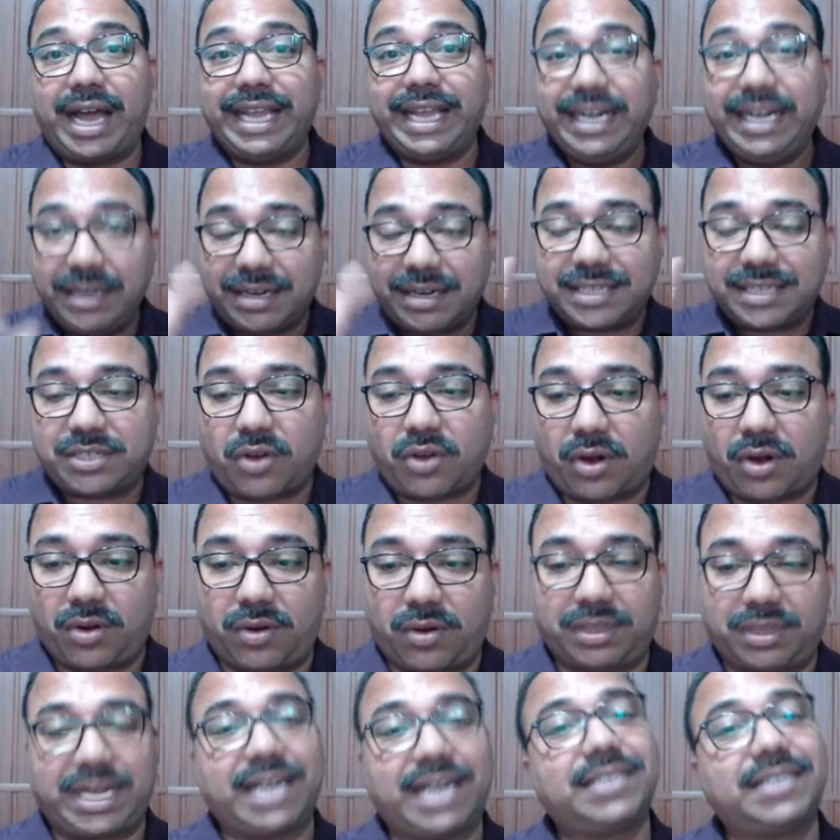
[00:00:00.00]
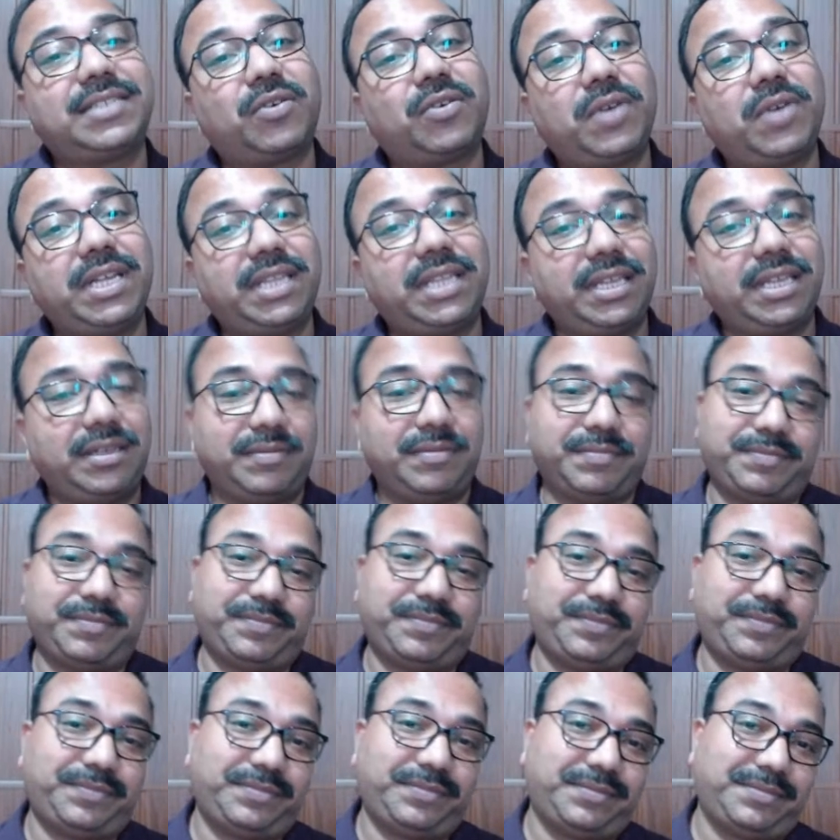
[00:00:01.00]
interest or not? That is the only thing.
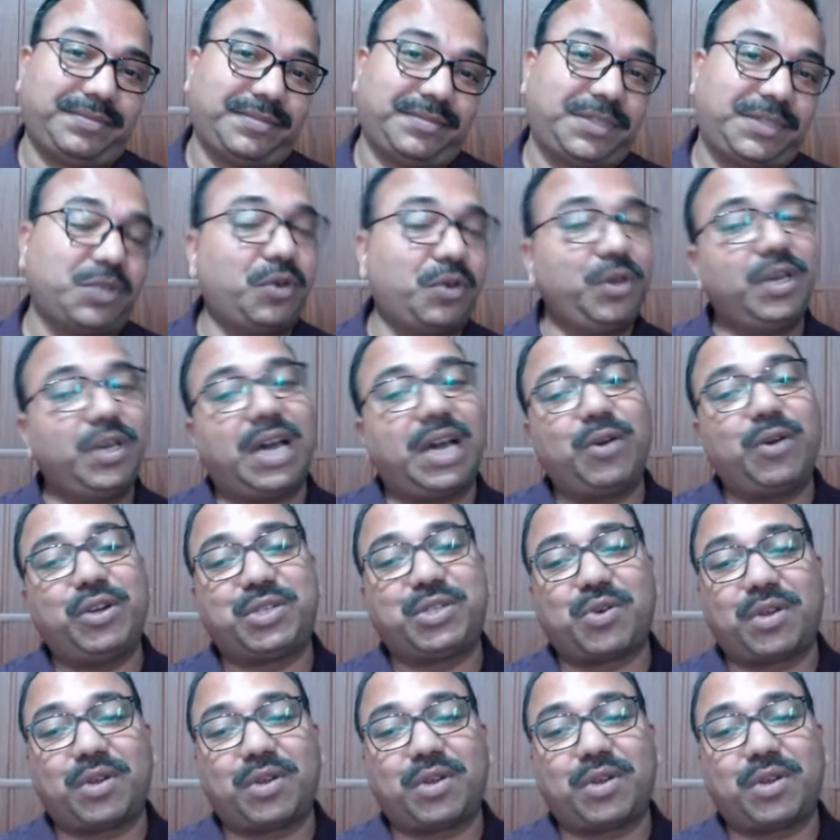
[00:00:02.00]
So you have to